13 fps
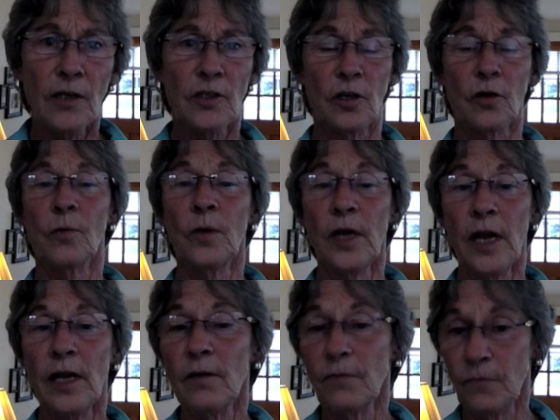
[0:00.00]
to
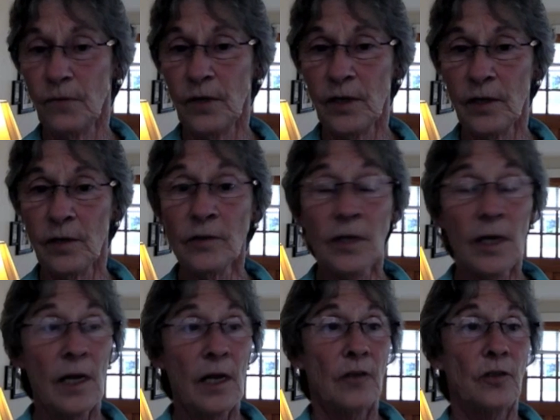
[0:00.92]
create a field,
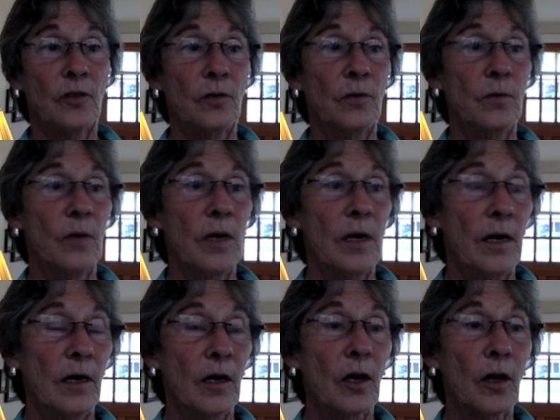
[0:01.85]
to
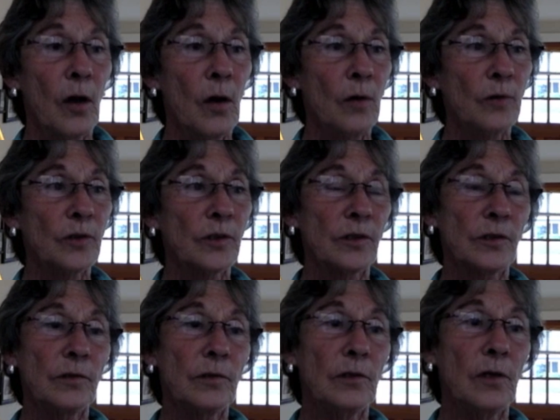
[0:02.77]

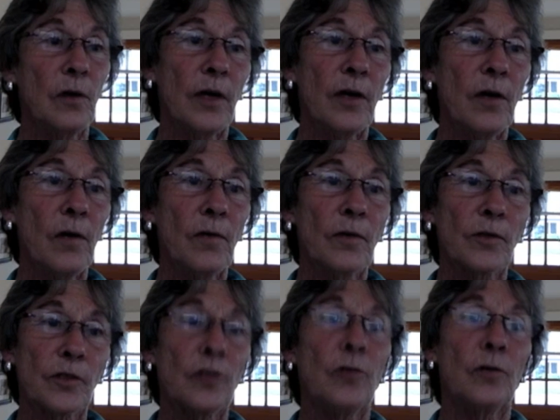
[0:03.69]
close, you know, I
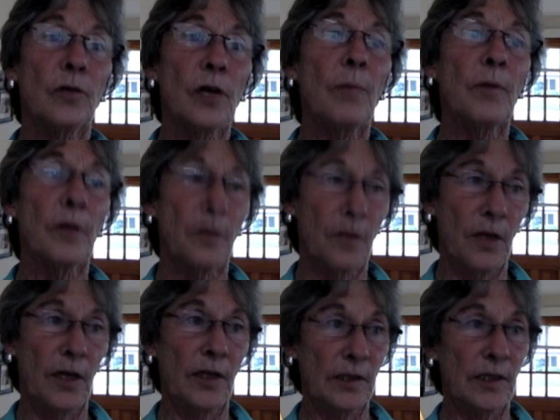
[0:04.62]
know there's a
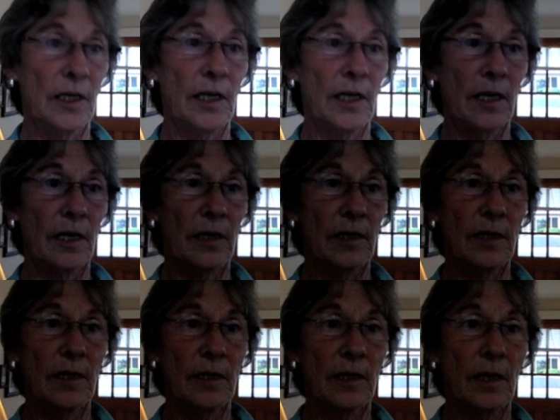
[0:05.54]
couple of things that
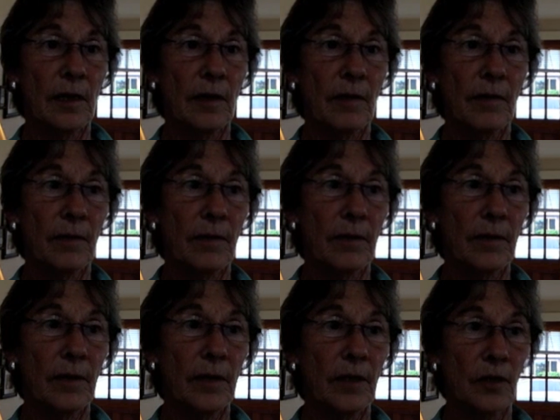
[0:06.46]

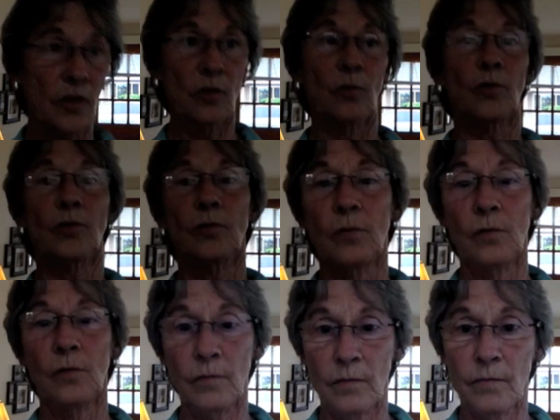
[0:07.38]
in
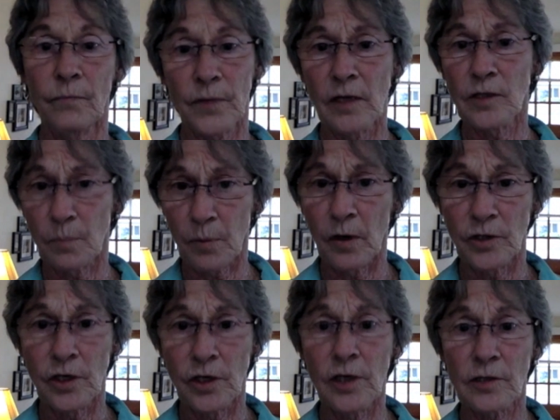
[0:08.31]
social kinds of
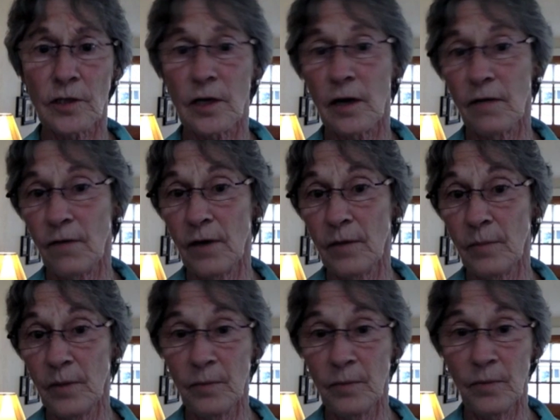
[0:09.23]
projects that I
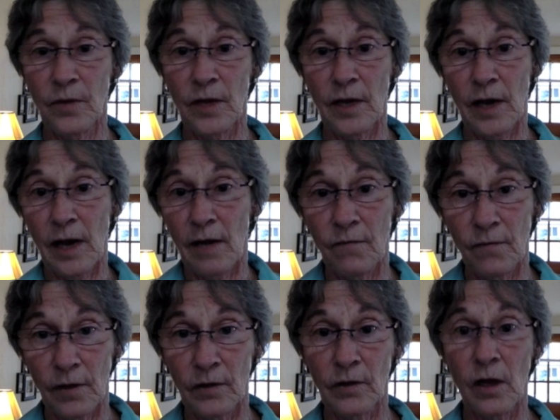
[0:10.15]
find people that
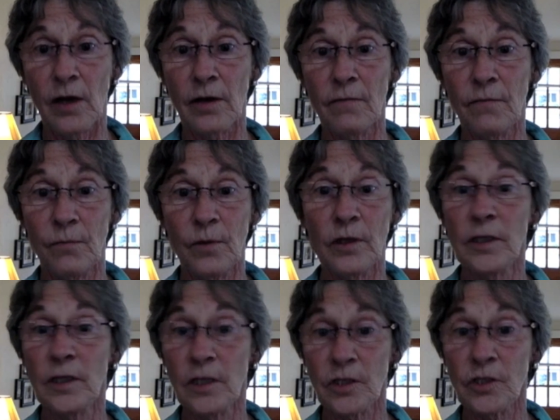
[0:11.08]
have a lot of
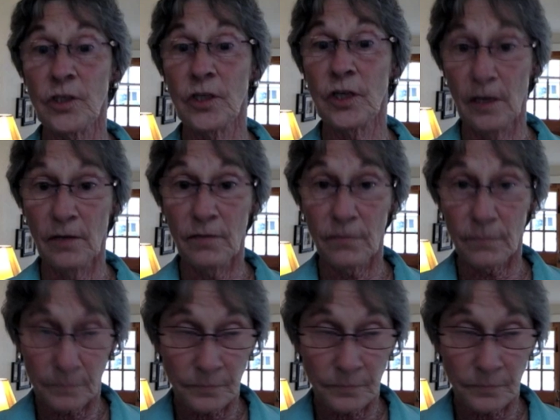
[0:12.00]
willingness to give